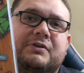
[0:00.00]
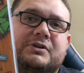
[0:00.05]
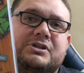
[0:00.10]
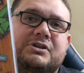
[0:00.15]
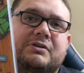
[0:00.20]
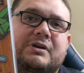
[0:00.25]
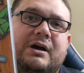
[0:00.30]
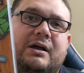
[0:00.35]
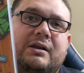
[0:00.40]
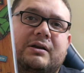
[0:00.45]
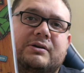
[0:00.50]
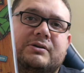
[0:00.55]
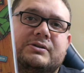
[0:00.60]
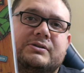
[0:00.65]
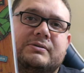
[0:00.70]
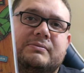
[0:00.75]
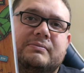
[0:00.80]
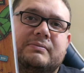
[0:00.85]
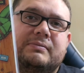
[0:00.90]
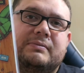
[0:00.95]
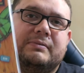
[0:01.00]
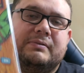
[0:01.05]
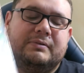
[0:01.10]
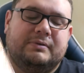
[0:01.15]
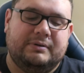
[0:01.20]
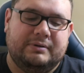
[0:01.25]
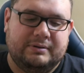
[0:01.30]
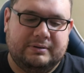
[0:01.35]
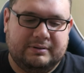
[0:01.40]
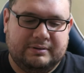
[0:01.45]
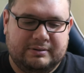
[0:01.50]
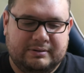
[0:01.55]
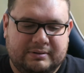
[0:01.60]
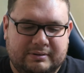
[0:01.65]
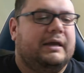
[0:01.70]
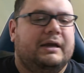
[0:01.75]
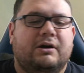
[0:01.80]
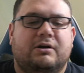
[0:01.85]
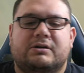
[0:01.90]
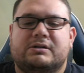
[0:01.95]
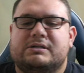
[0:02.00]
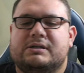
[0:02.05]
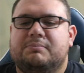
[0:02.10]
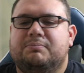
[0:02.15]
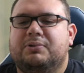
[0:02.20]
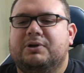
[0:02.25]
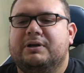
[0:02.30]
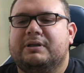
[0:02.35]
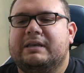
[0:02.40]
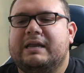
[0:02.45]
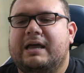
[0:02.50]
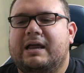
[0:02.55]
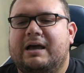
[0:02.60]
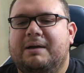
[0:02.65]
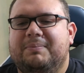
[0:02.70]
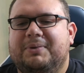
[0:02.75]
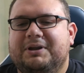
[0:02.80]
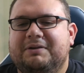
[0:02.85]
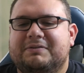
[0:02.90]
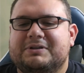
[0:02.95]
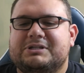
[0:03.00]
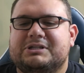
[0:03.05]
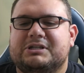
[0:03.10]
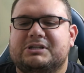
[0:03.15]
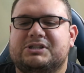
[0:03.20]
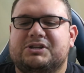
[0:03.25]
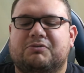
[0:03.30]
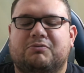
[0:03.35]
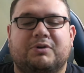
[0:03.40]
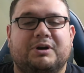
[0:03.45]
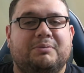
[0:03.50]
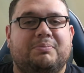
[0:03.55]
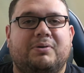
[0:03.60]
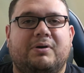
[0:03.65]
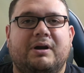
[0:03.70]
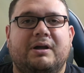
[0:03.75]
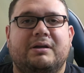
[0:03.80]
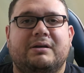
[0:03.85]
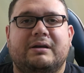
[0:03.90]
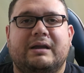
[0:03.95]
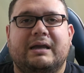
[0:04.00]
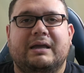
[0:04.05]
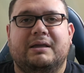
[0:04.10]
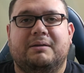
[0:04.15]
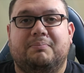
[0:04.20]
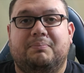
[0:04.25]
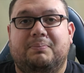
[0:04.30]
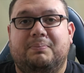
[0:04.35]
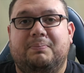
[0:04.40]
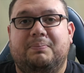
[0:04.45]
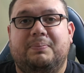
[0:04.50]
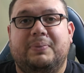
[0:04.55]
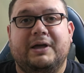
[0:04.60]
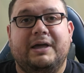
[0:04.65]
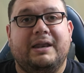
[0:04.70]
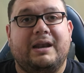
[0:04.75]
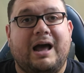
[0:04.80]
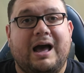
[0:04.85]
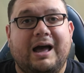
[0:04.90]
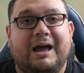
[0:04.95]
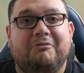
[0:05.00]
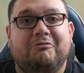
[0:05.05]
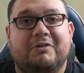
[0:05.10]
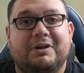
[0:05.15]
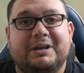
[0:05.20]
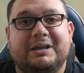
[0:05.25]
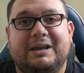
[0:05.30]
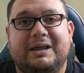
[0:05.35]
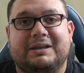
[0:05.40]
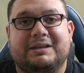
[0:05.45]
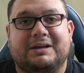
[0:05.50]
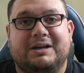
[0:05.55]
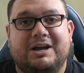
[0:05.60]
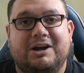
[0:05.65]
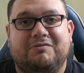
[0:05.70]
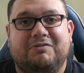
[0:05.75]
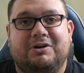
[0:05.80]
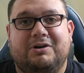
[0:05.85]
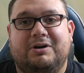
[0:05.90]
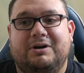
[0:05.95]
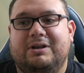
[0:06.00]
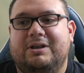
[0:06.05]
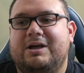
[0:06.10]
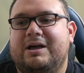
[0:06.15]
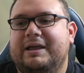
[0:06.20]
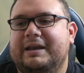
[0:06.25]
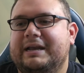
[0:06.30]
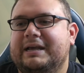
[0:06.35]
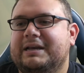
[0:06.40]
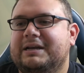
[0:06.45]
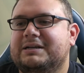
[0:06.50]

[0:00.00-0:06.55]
for $2. Here's a book that I believe is just a reprint, eh, but I really like the cover art a lot.